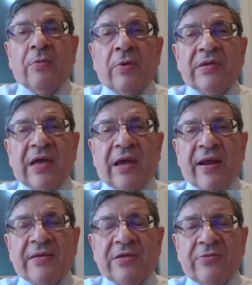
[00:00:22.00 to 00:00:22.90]
When a
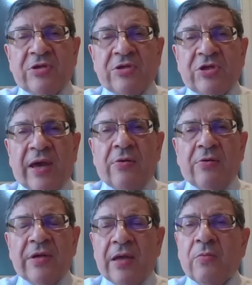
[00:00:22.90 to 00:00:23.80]
director and
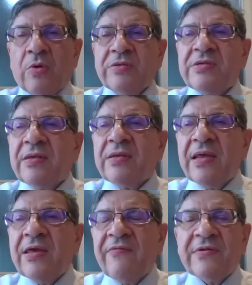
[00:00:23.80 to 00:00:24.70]
shareholder wants to
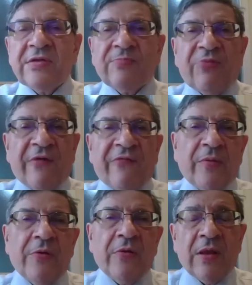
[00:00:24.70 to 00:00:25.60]
leave, it's
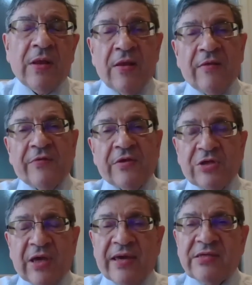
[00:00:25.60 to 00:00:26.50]
preferable for the
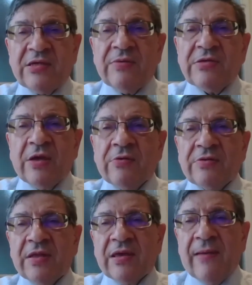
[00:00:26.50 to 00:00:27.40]
shares to be sold
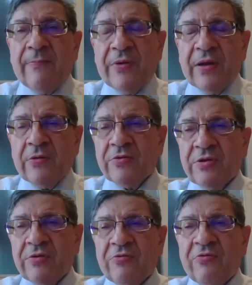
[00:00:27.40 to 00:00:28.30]
to the company or
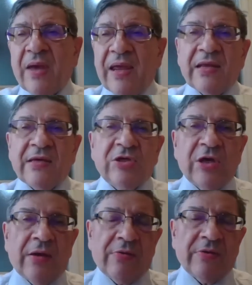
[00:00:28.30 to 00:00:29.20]
to the remaining
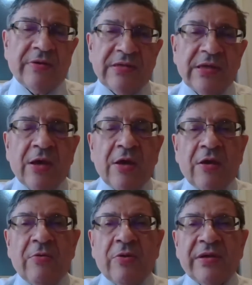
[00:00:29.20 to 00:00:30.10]
shareholders
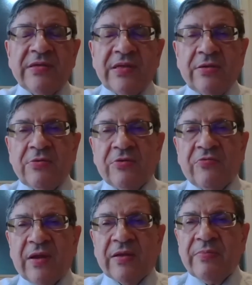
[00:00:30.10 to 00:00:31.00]
who will continue to
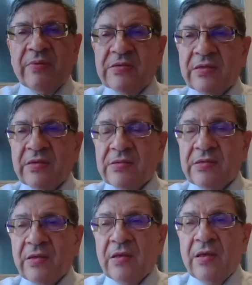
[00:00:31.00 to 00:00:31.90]
run the business.
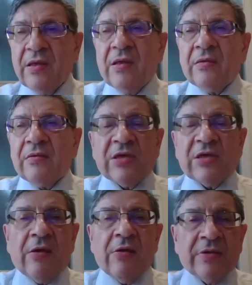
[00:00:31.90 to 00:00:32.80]
The
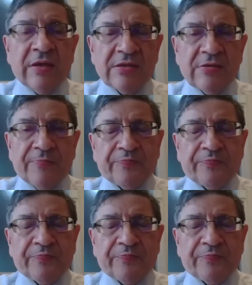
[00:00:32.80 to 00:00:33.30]
shareholders